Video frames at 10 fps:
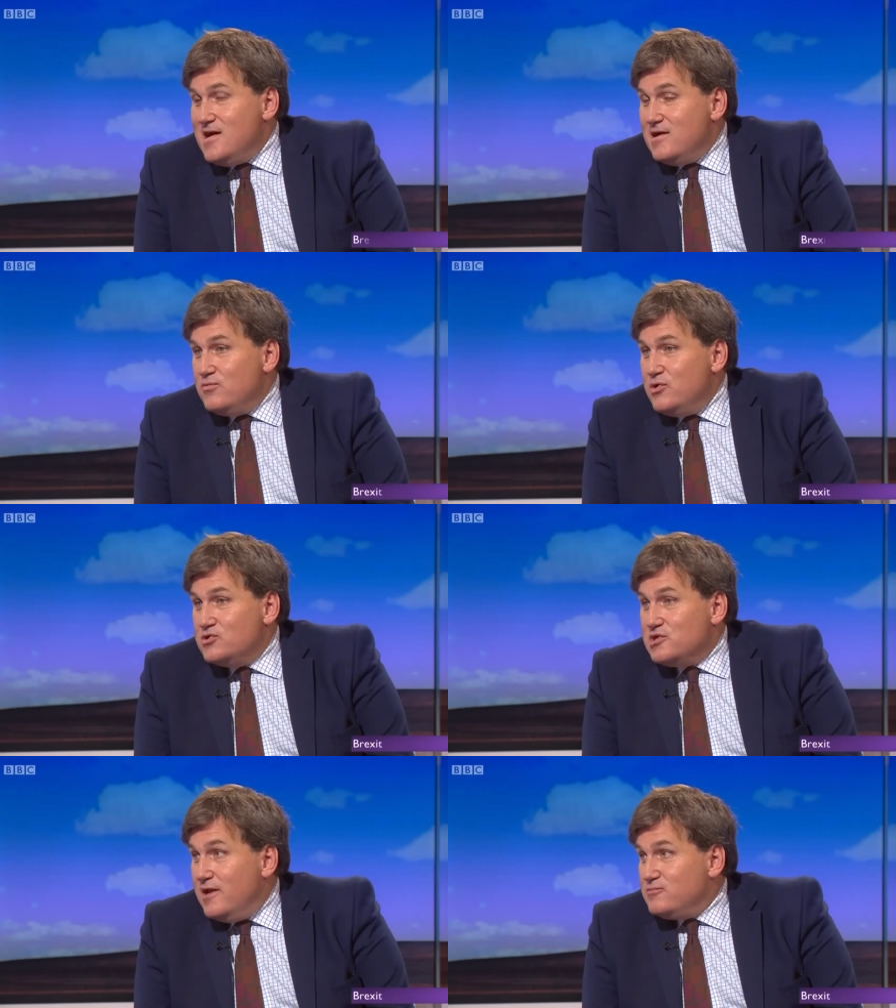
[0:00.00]
Yeah, we
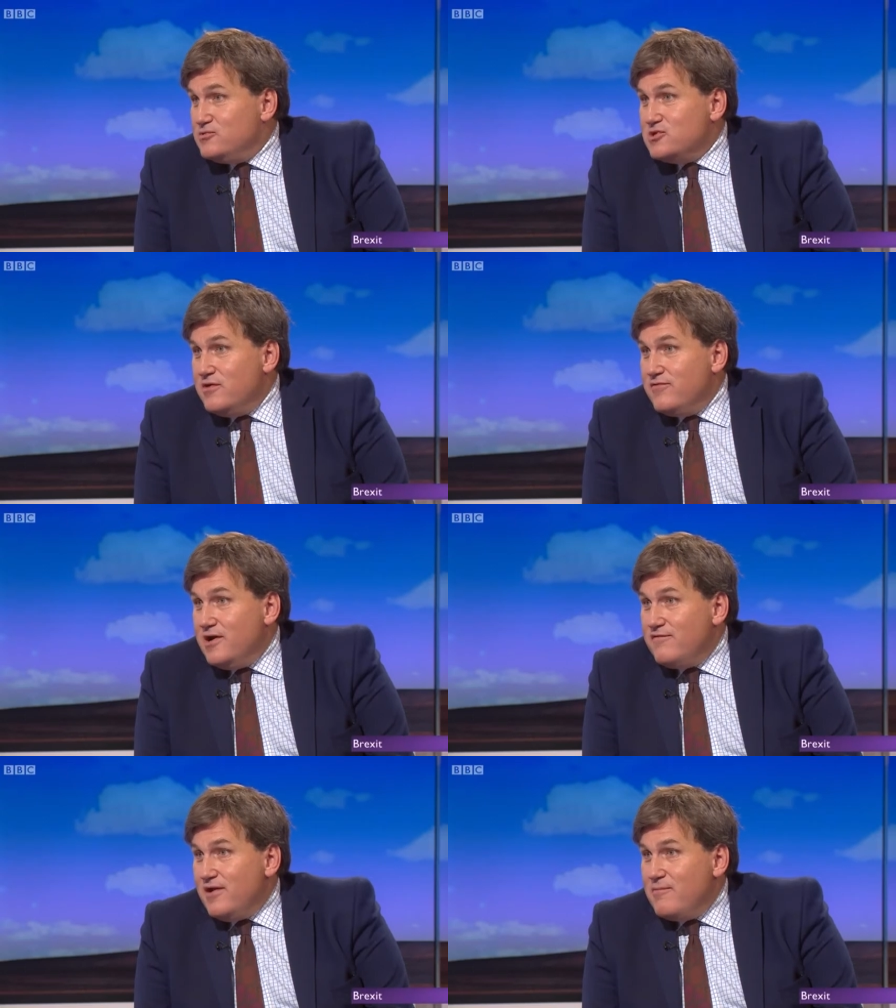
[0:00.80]
all slept. It was an
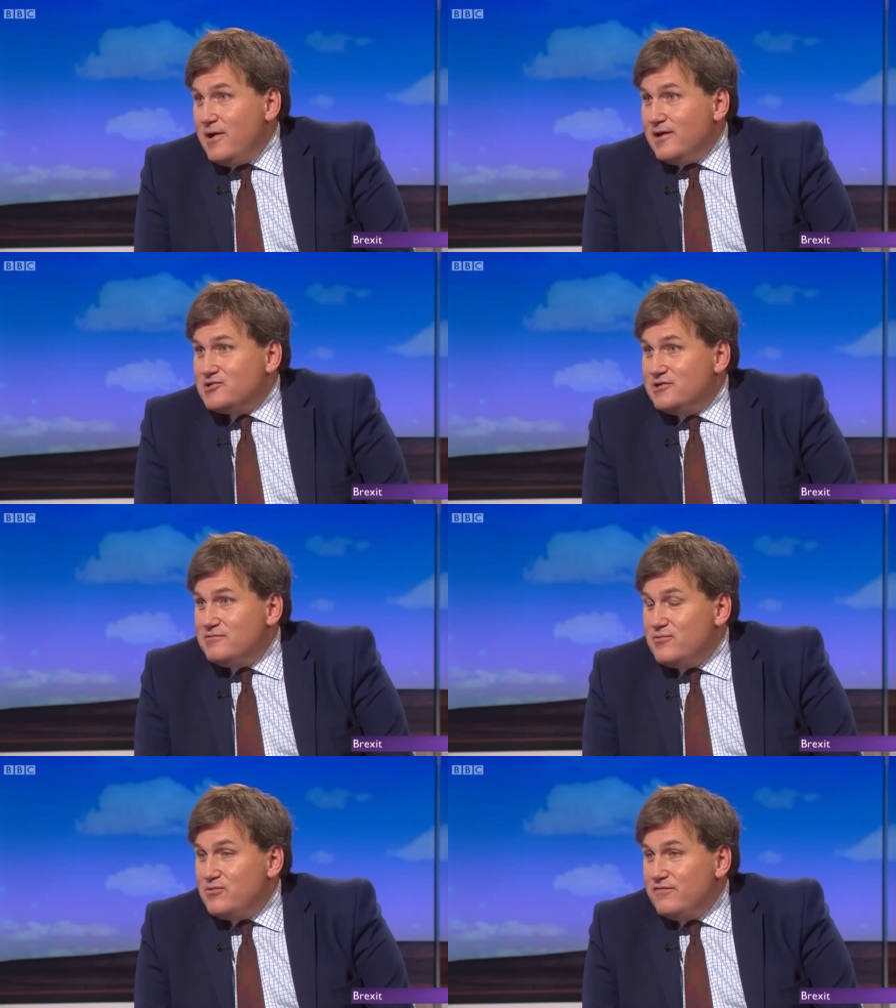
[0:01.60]
overnight flight back, so
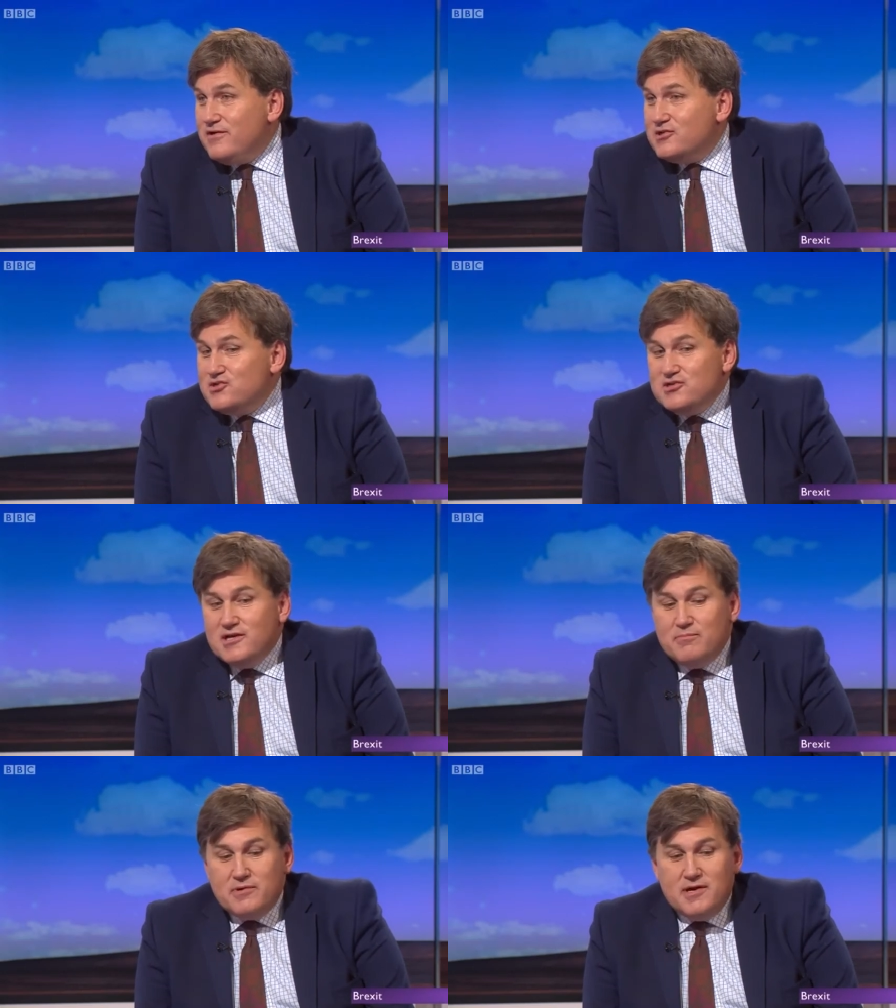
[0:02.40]
we were all fast
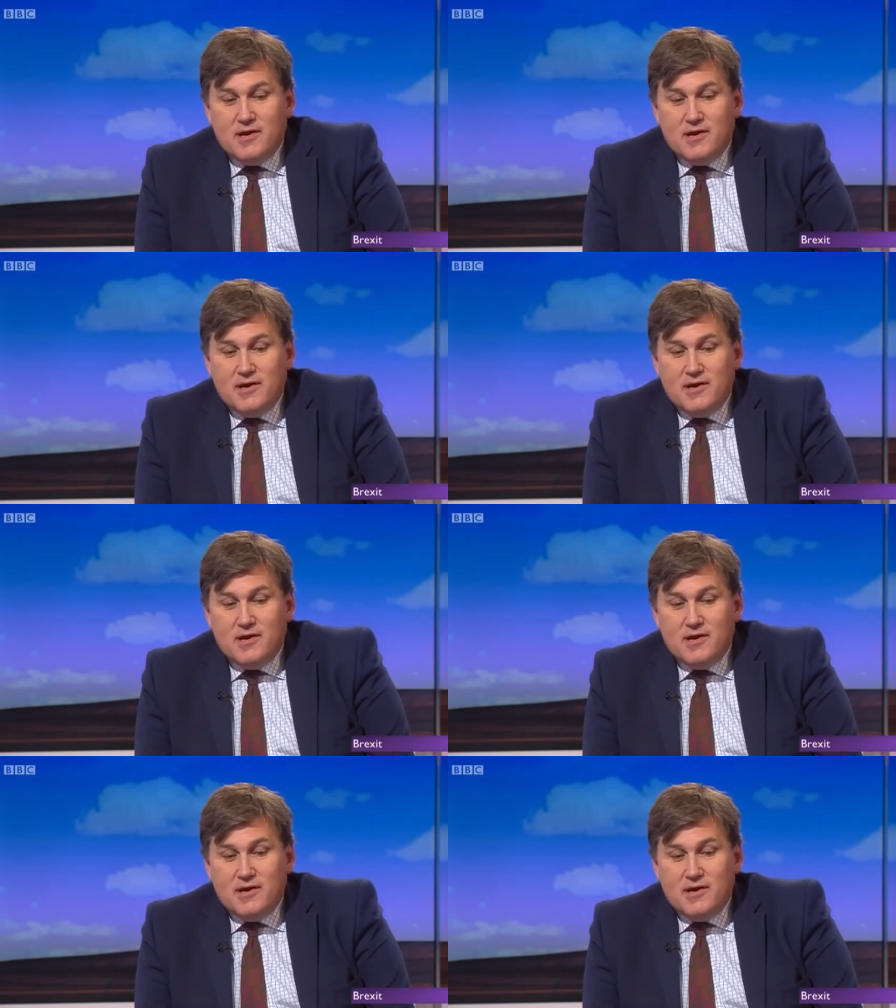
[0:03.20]
asleep.